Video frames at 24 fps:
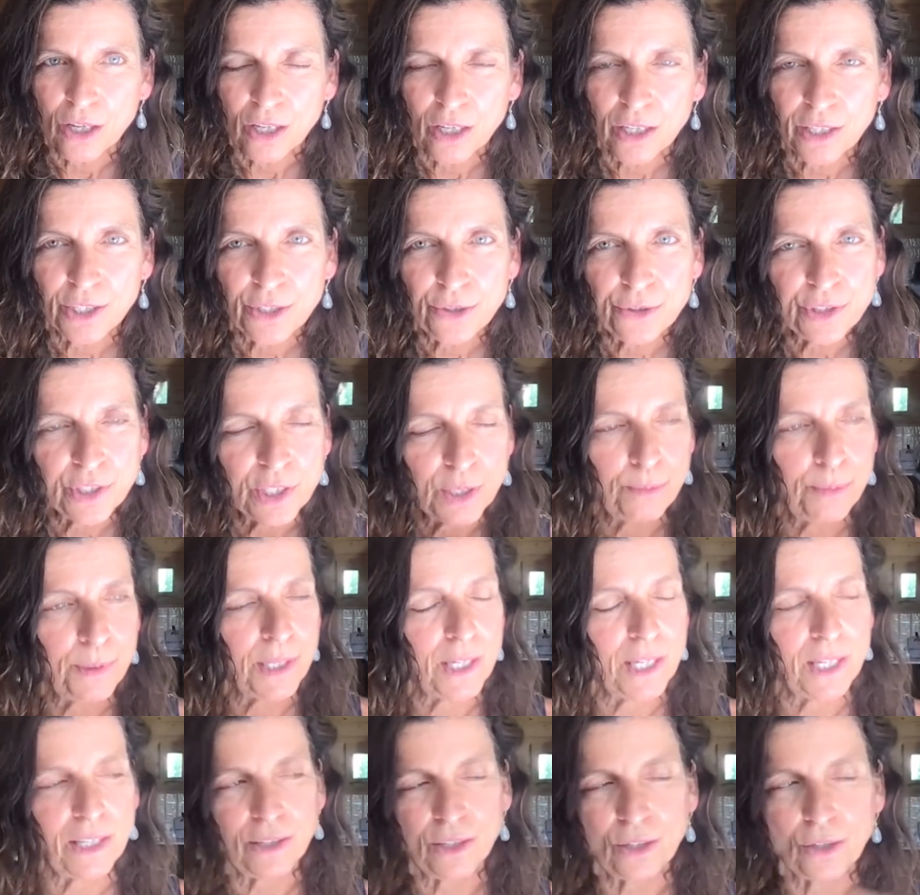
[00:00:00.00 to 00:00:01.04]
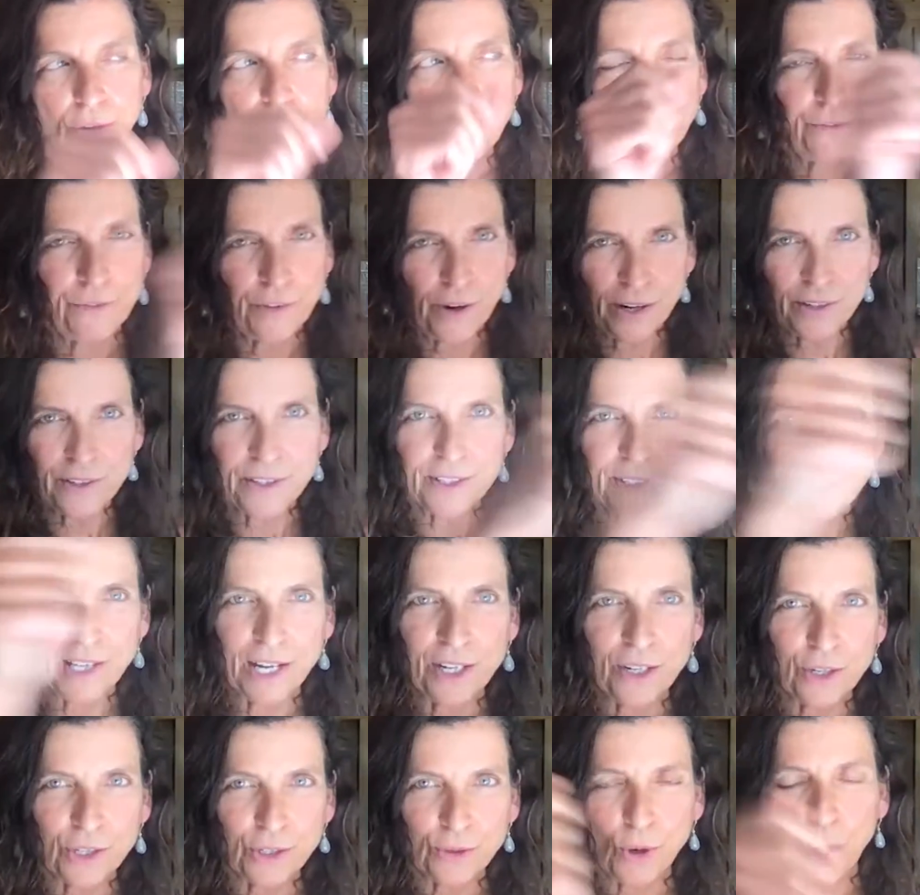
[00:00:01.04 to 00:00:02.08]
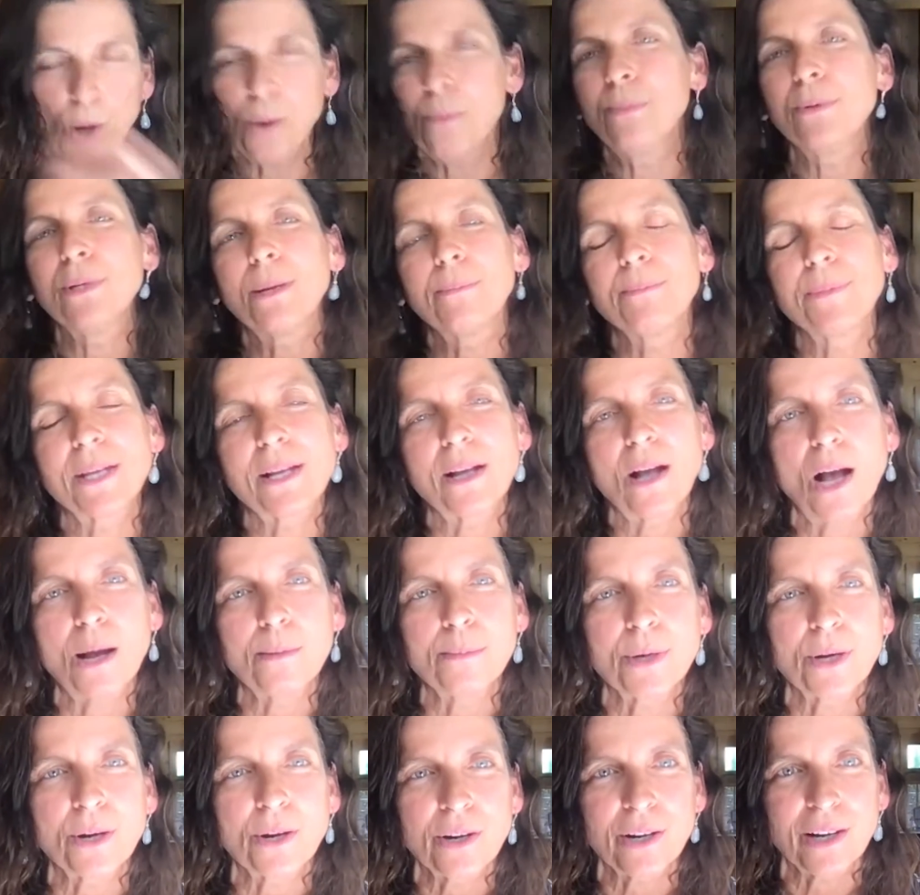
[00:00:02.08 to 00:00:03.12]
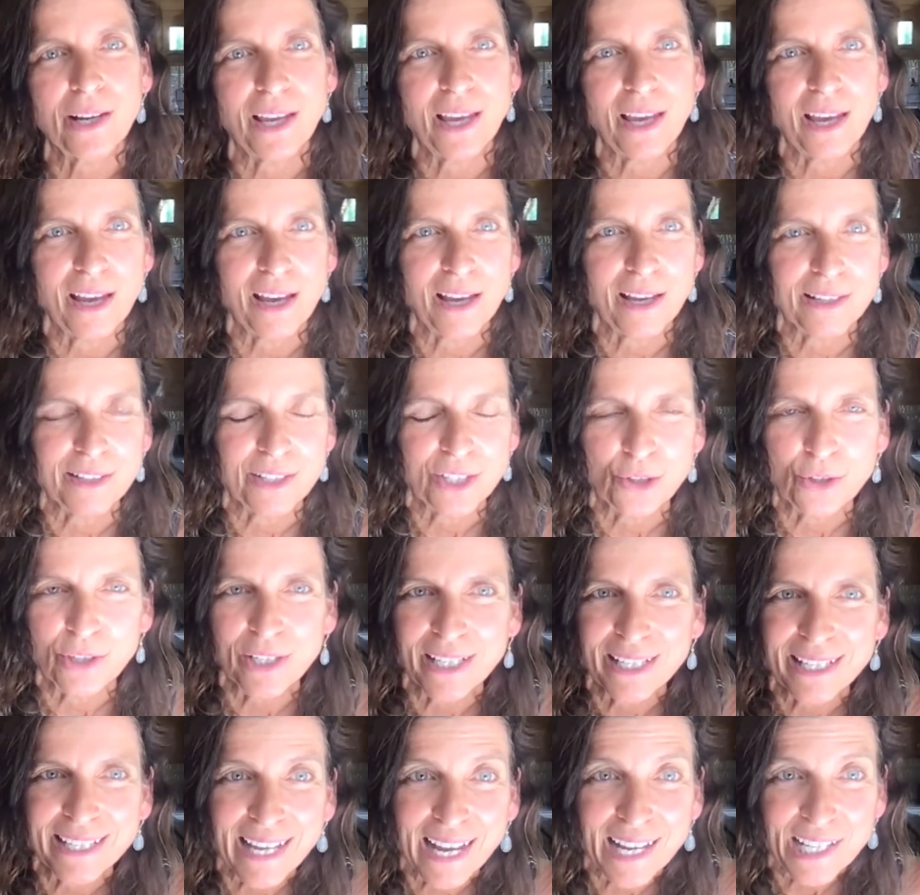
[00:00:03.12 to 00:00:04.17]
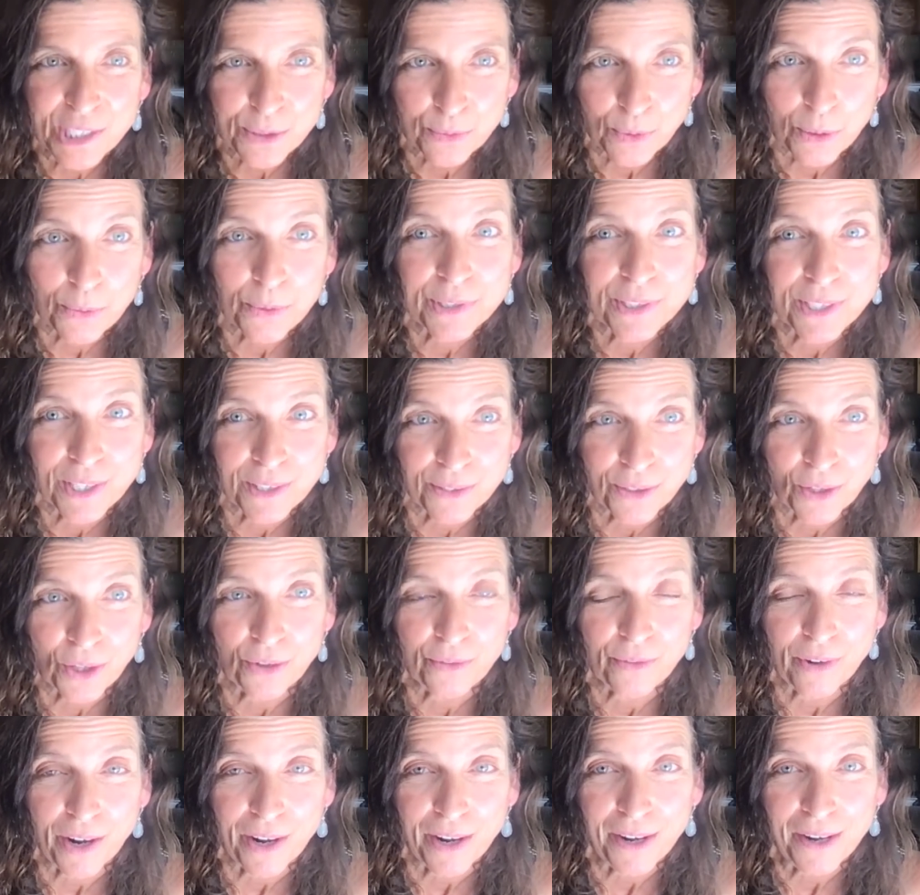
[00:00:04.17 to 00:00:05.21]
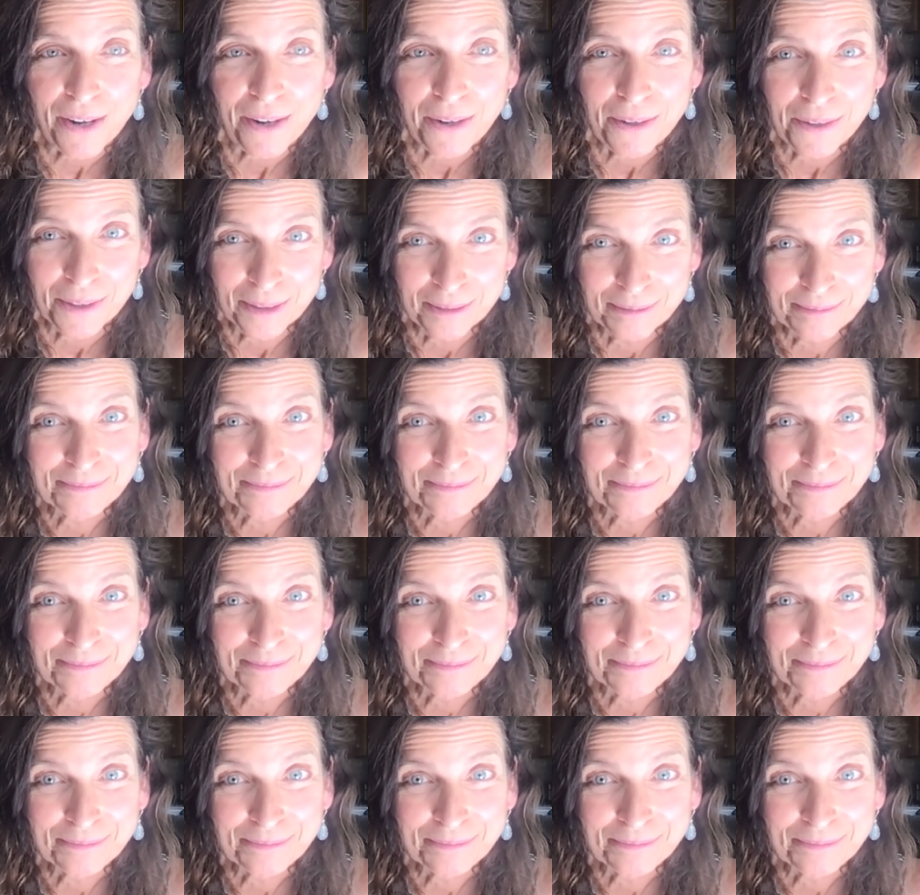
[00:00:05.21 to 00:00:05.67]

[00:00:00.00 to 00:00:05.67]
It used to be, front and center, you open up the cupboard and you can guess what was in there, right?